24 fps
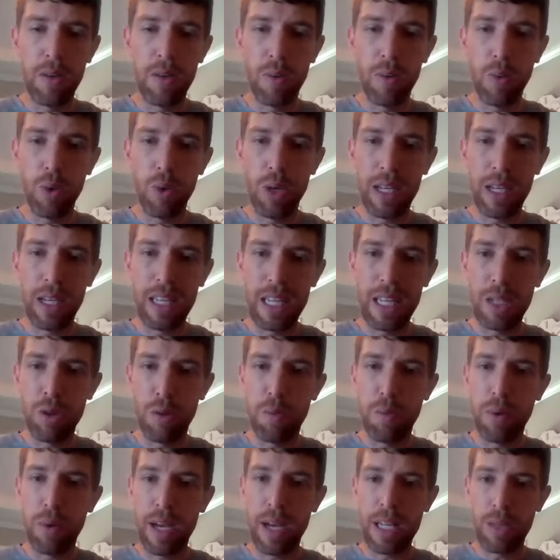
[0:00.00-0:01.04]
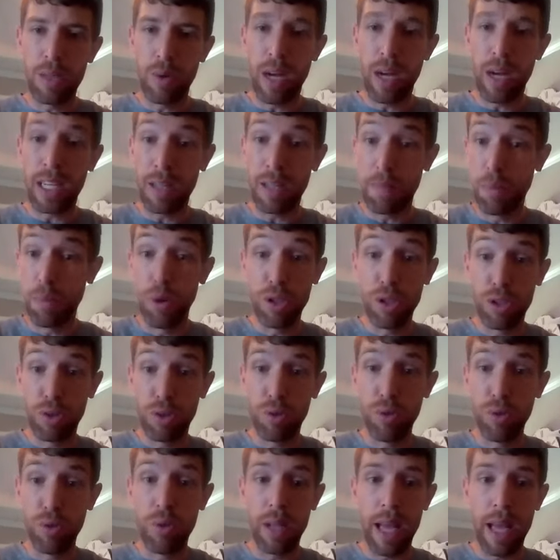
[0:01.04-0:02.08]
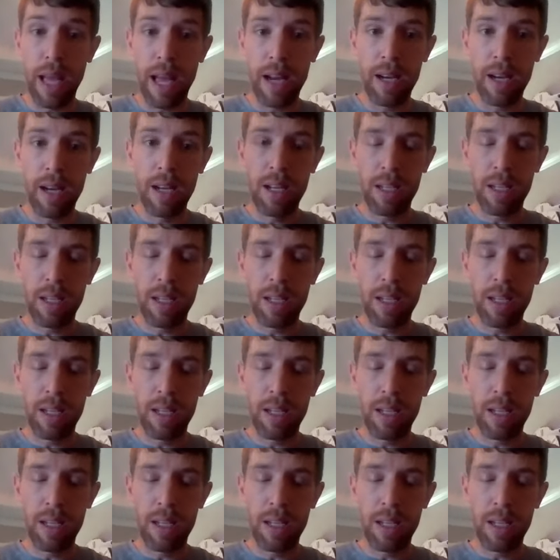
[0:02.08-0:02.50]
really get to a place where I could push through that